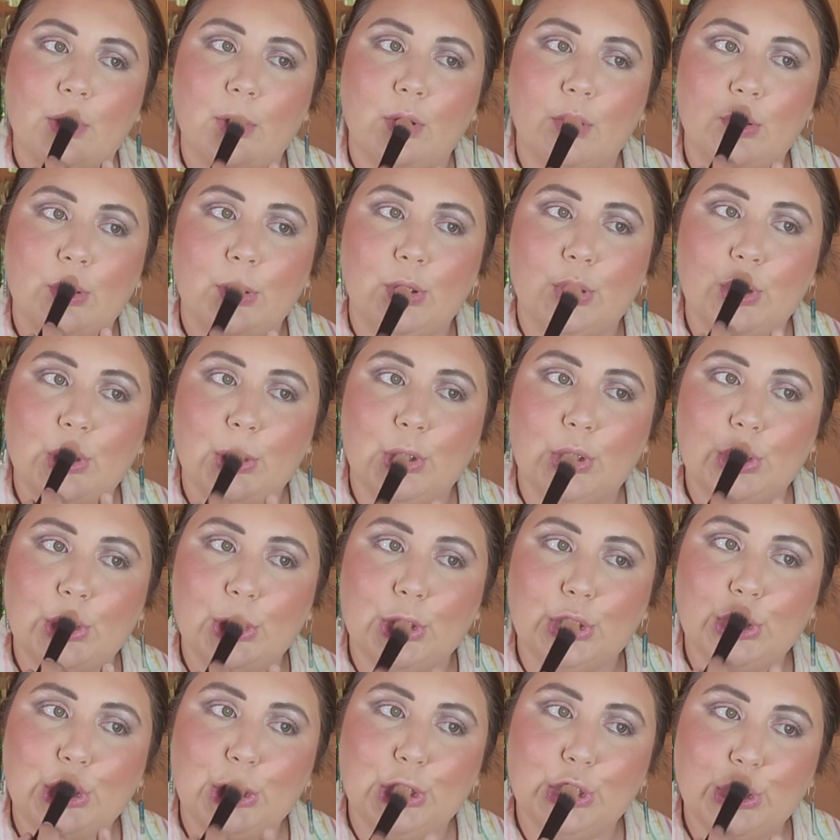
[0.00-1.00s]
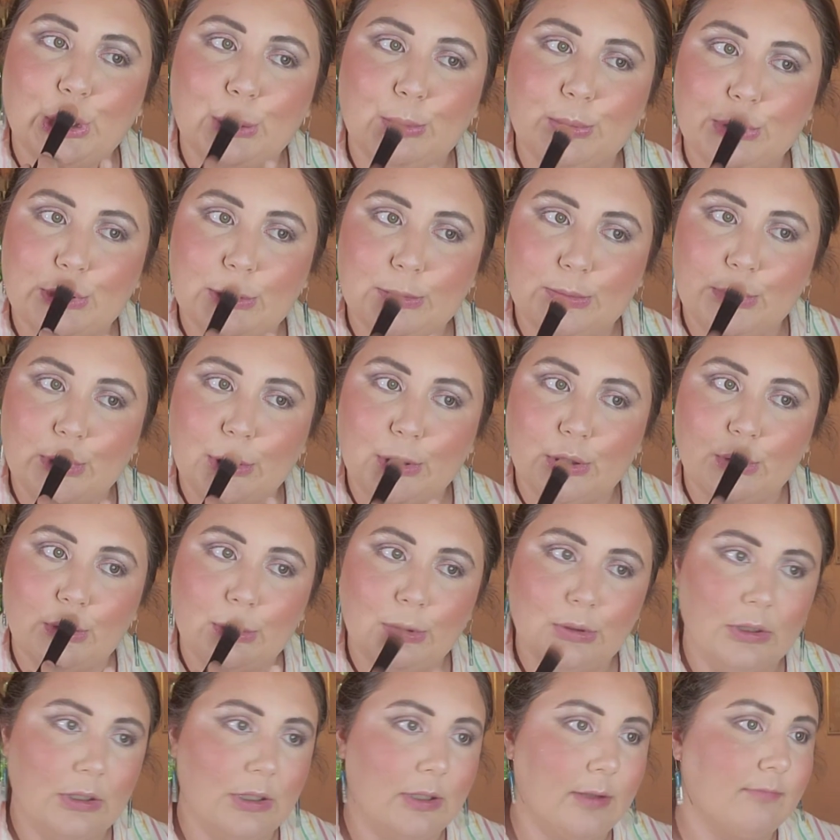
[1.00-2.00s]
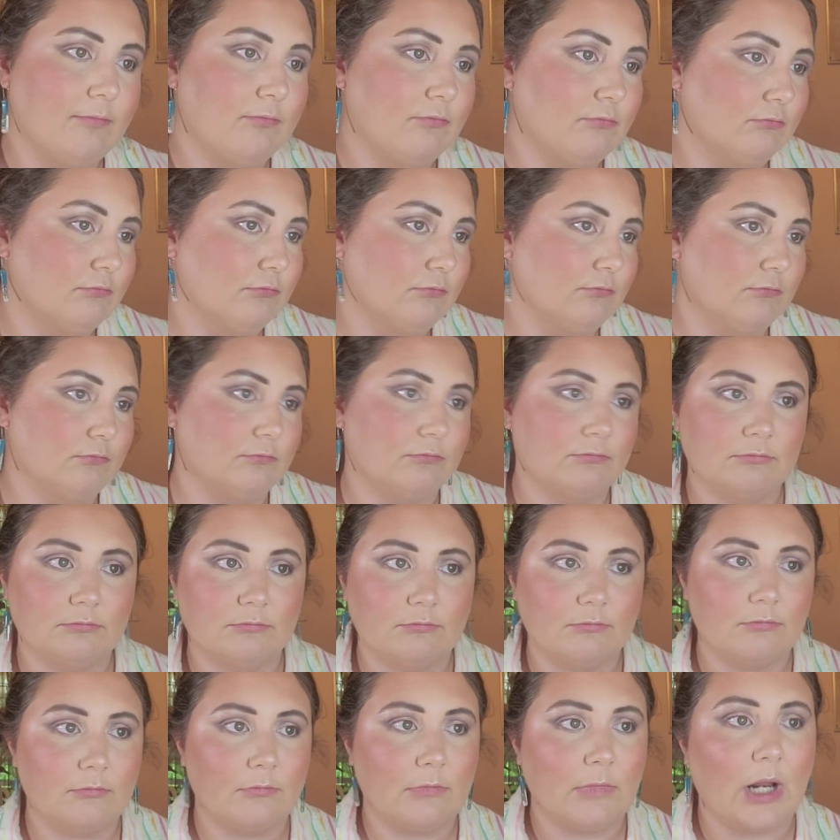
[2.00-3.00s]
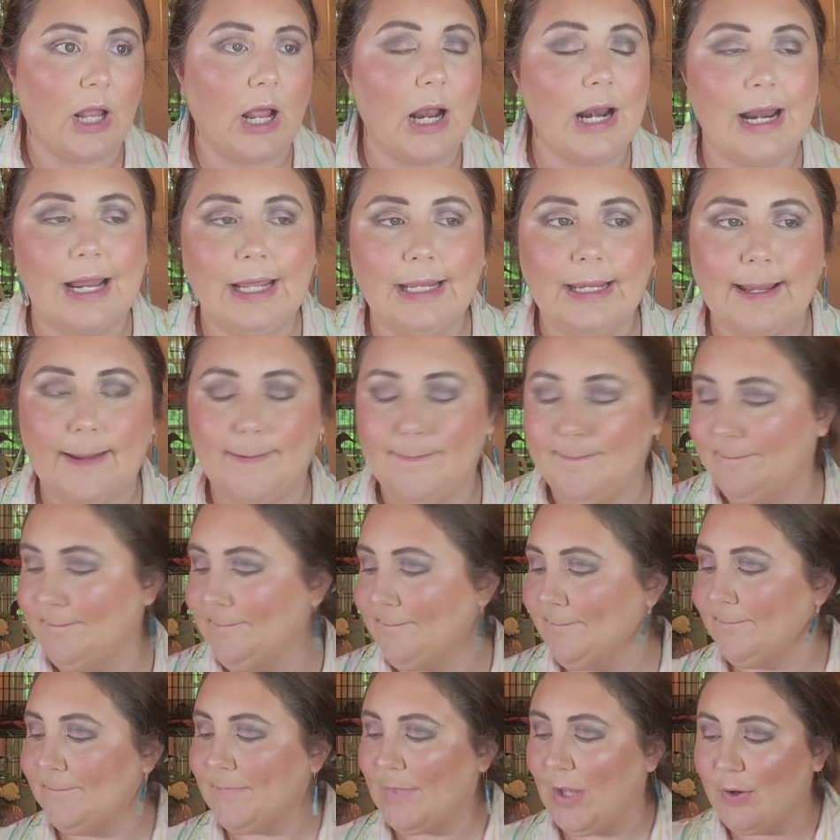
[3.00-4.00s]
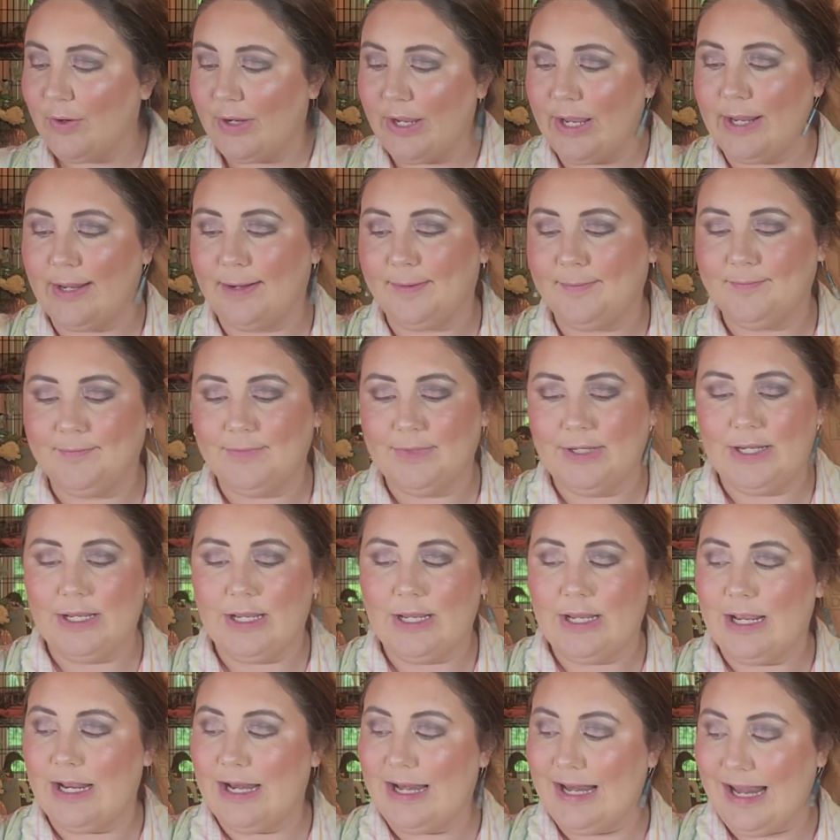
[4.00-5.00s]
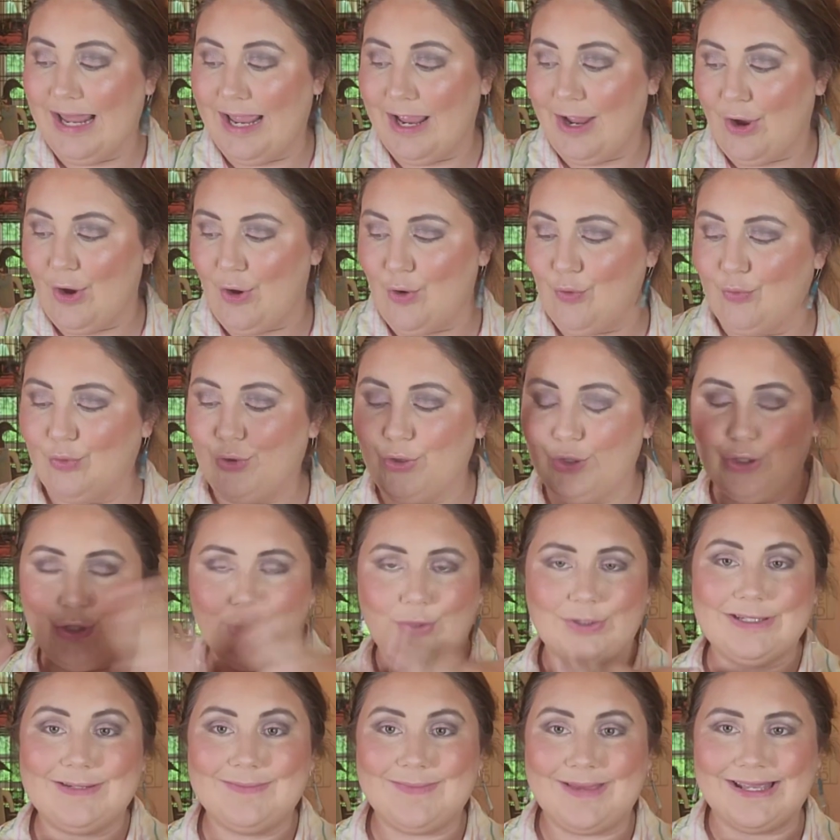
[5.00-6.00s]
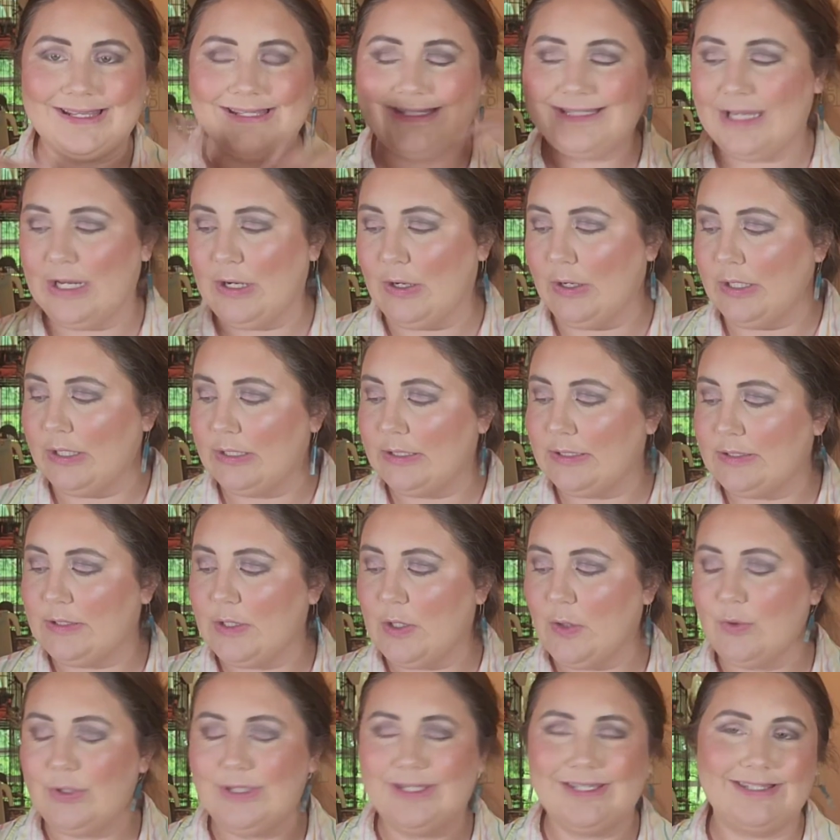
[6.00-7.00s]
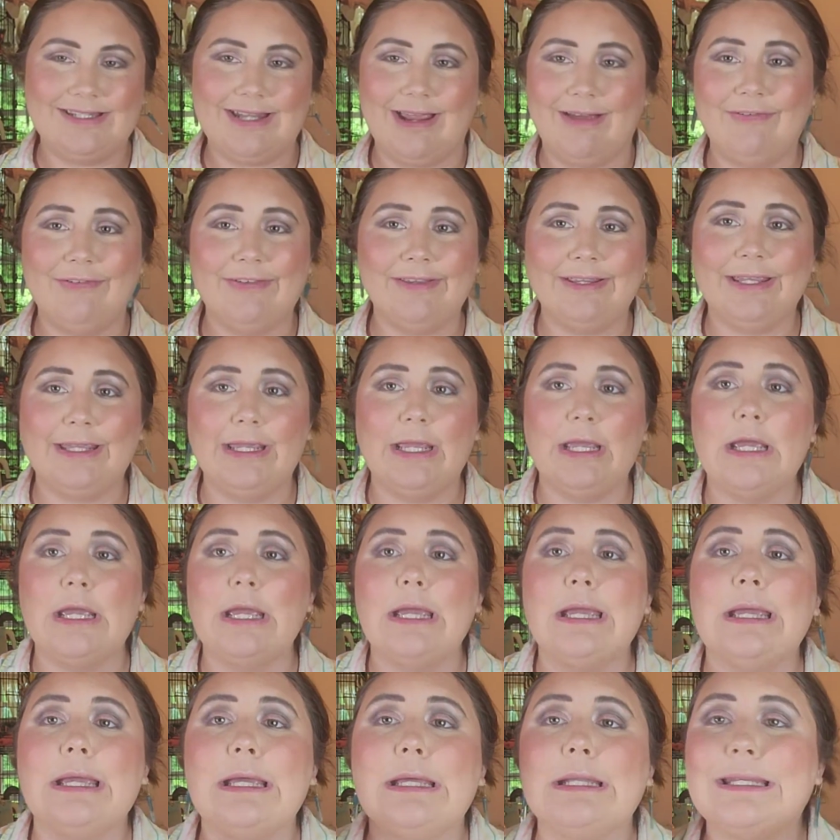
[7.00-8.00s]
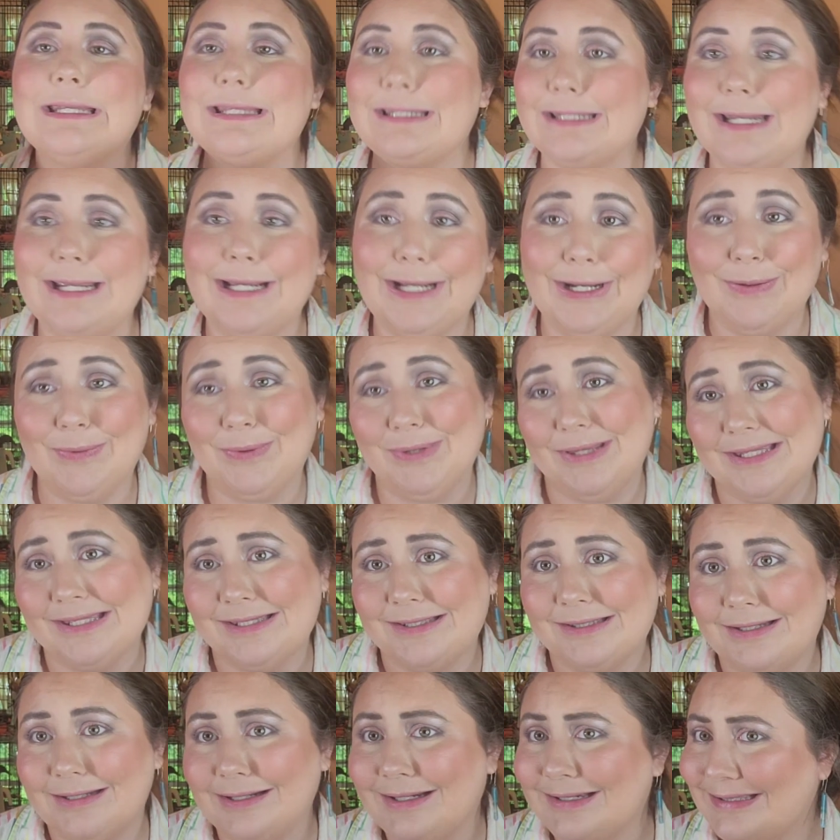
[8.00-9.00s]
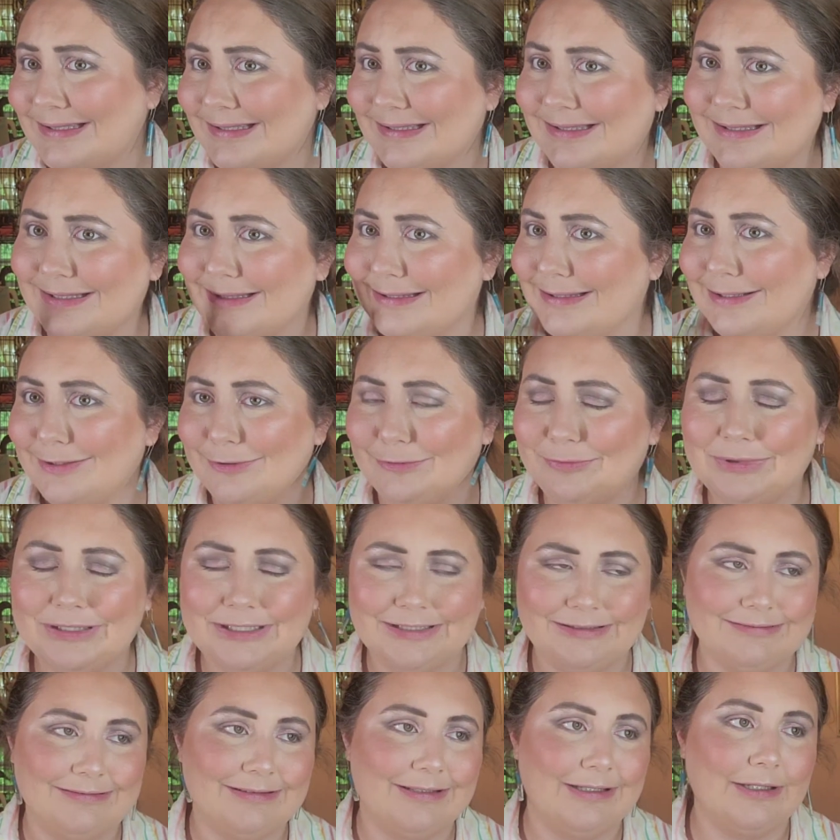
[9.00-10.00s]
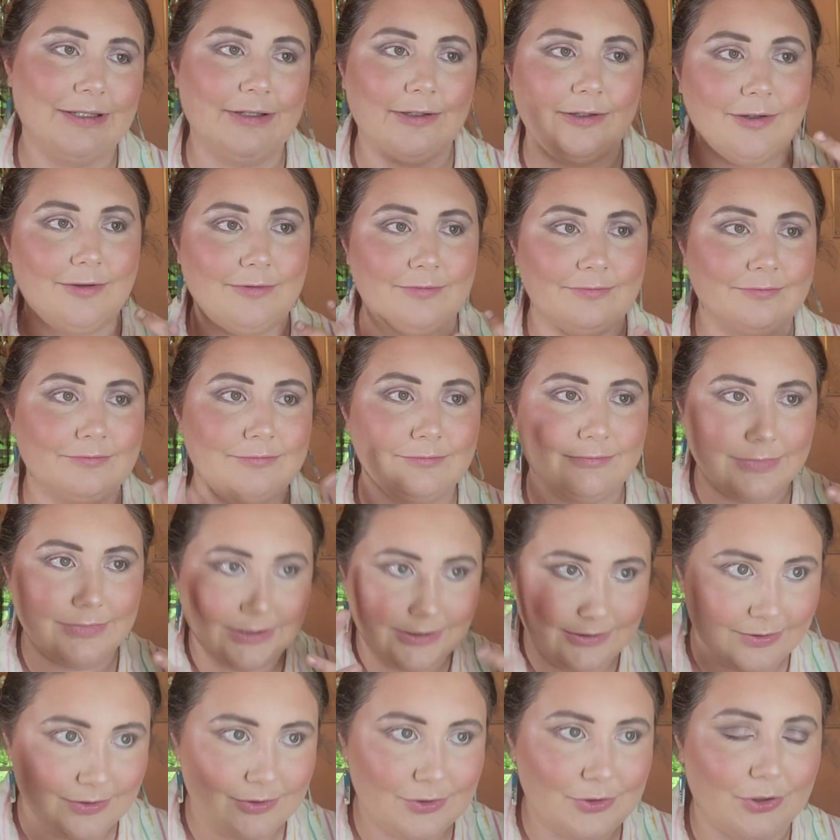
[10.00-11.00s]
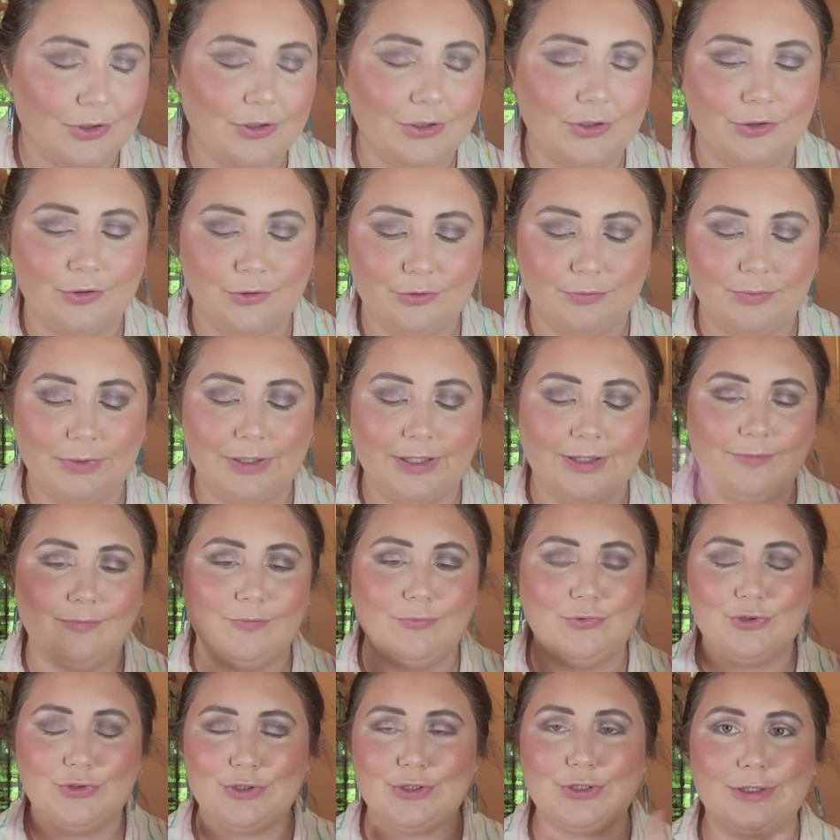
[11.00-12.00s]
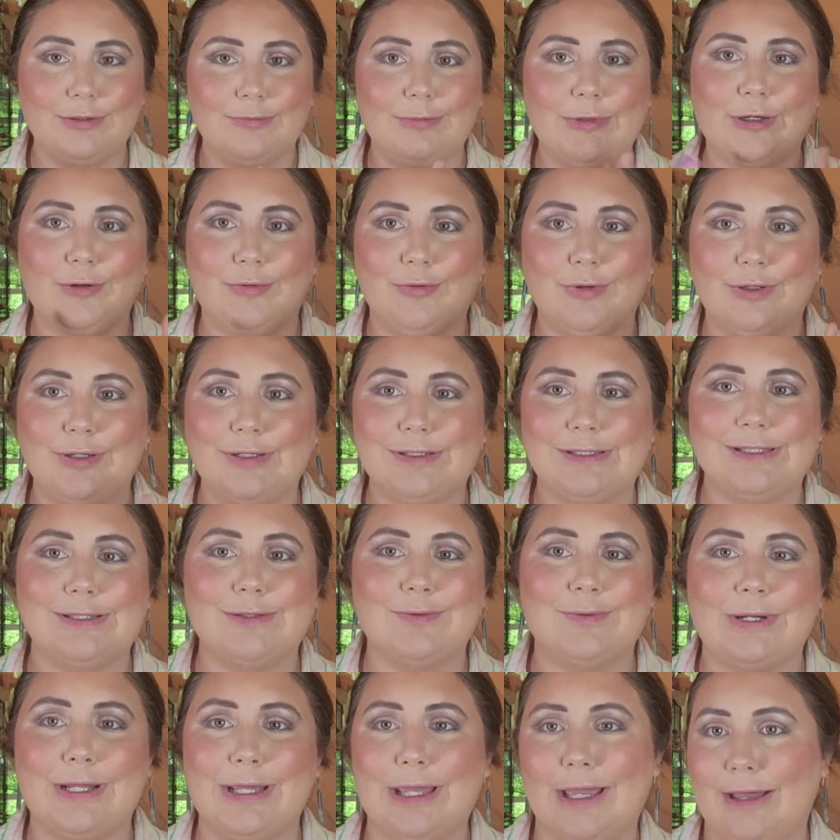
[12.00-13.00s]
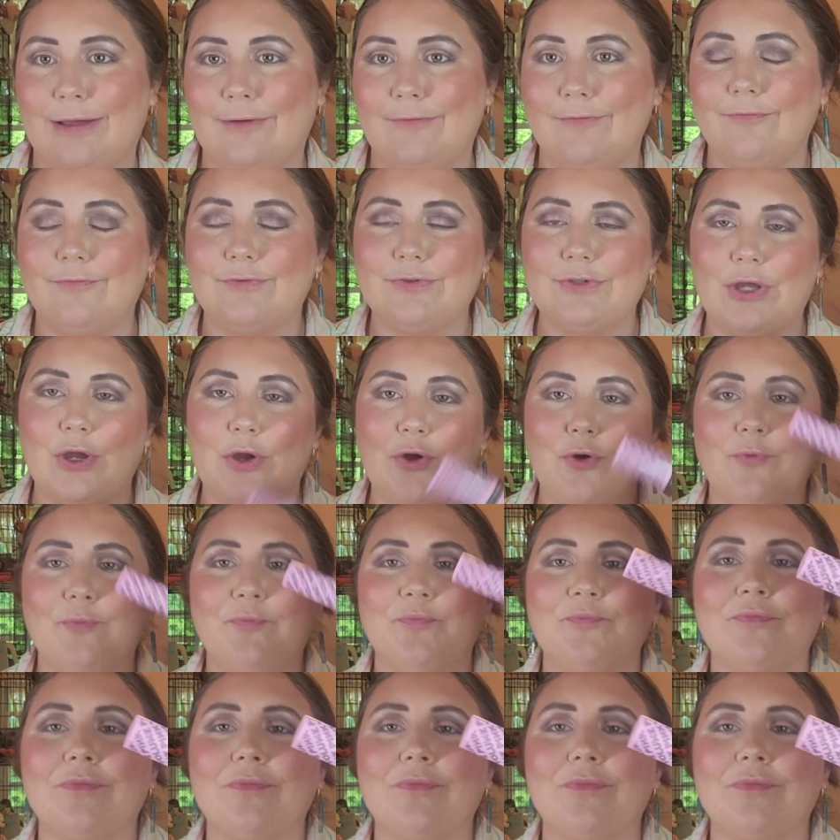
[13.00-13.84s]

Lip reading: Do a little on the cupid's bow. I like it. Okay, now we're gonna go into mascara. So this definitely does not go with this look because it's a little bit, you know, darker, but we're just gonna make it work because this is what I have. So